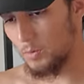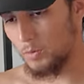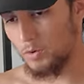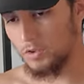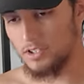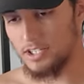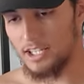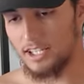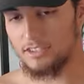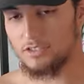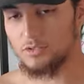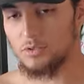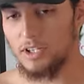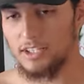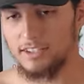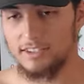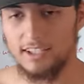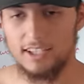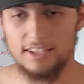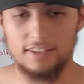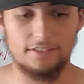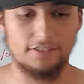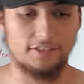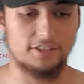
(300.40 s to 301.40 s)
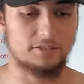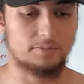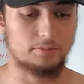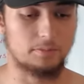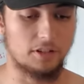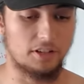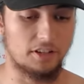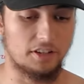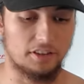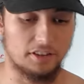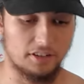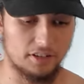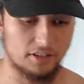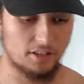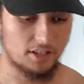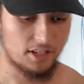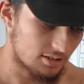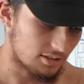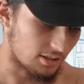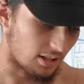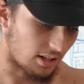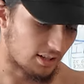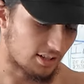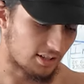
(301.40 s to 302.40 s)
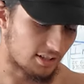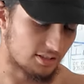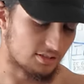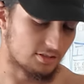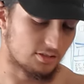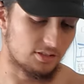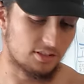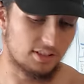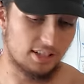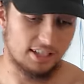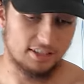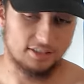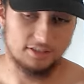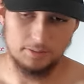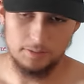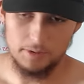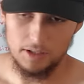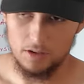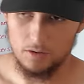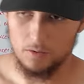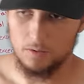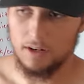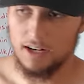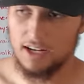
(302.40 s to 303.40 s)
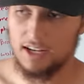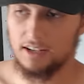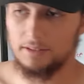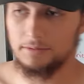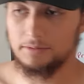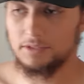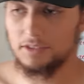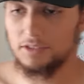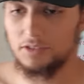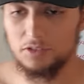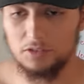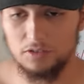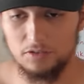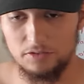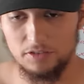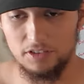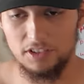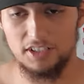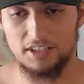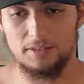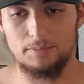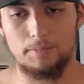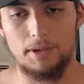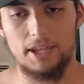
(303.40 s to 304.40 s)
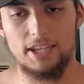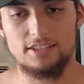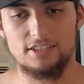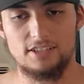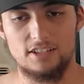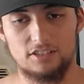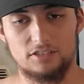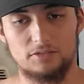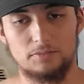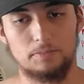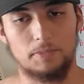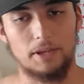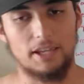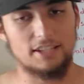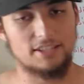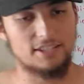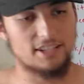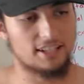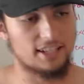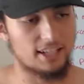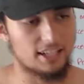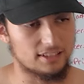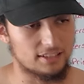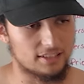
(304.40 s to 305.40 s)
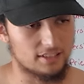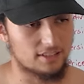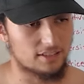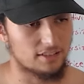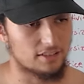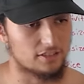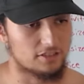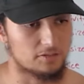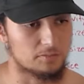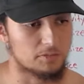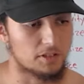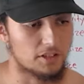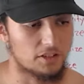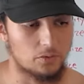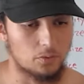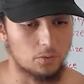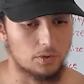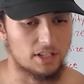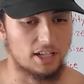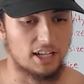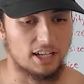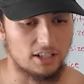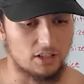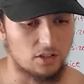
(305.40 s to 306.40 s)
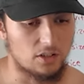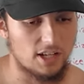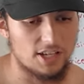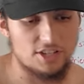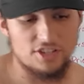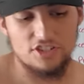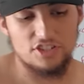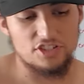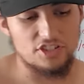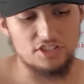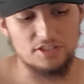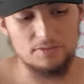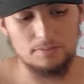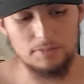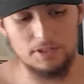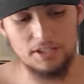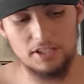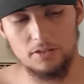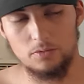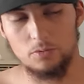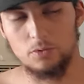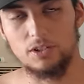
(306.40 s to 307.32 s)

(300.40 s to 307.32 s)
I will get to at the end of this month, talking to you guys about why I'm still fucking paycheck to paycheck at the end of this month when I know I shouldn't be.